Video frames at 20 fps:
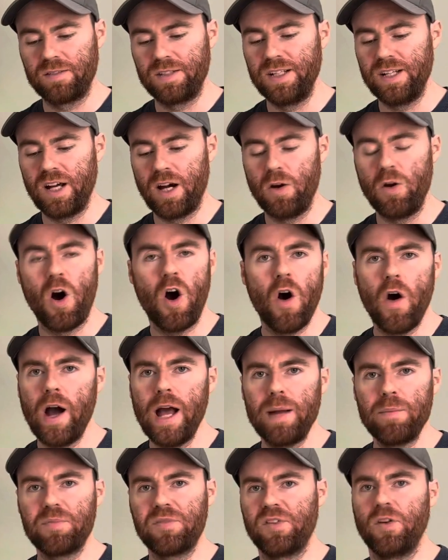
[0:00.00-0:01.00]
you know,
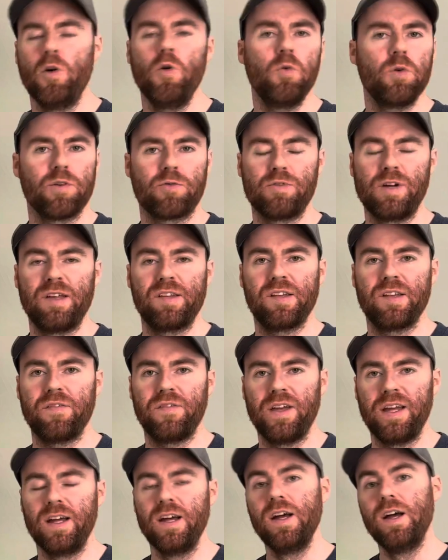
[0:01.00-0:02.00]
hyped, all the rest of
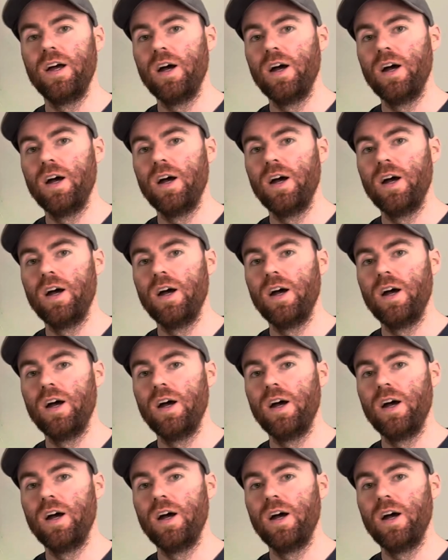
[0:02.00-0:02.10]
it.